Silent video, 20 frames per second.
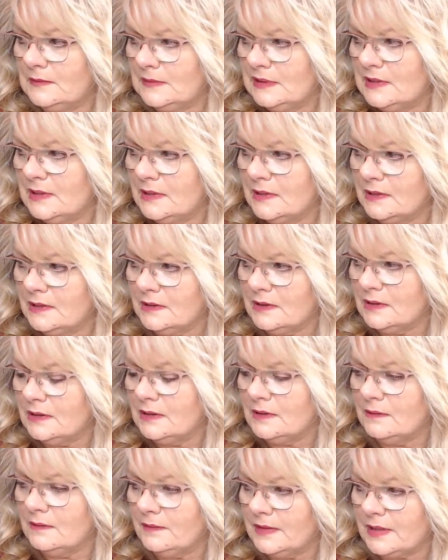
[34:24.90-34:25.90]

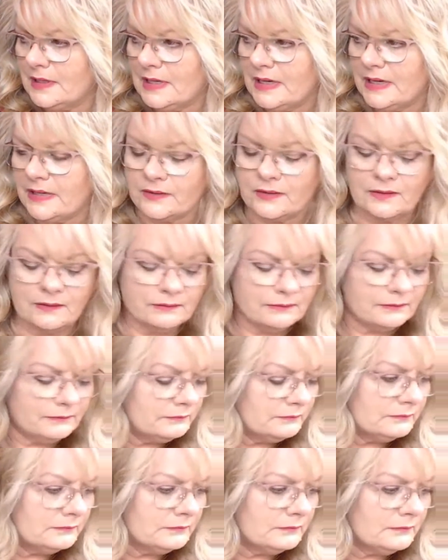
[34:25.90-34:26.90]
the cutter.
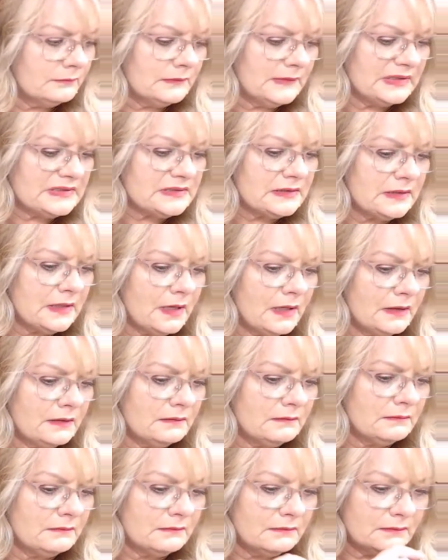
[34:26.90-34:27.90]
It's not
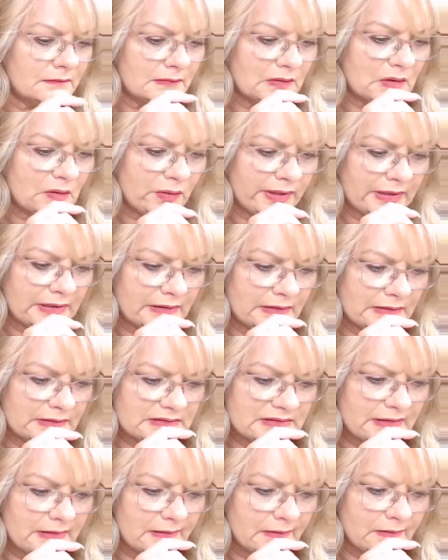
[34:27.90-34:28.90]
Cricut,
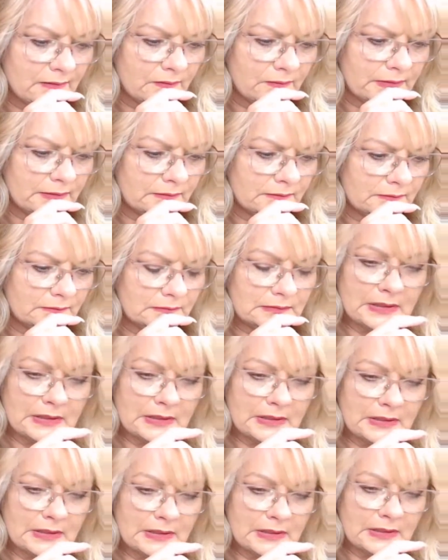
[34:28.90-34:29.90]
it's the other one. I
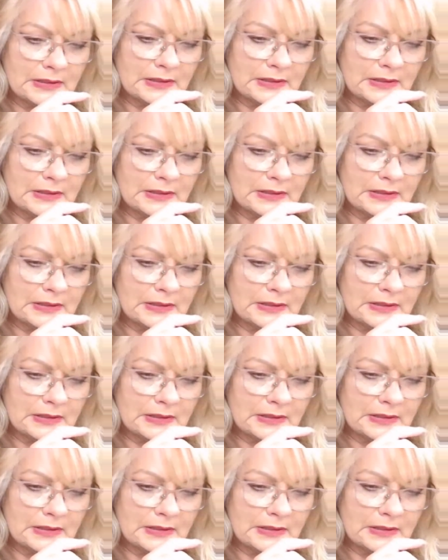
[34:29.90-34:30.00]
won't be able to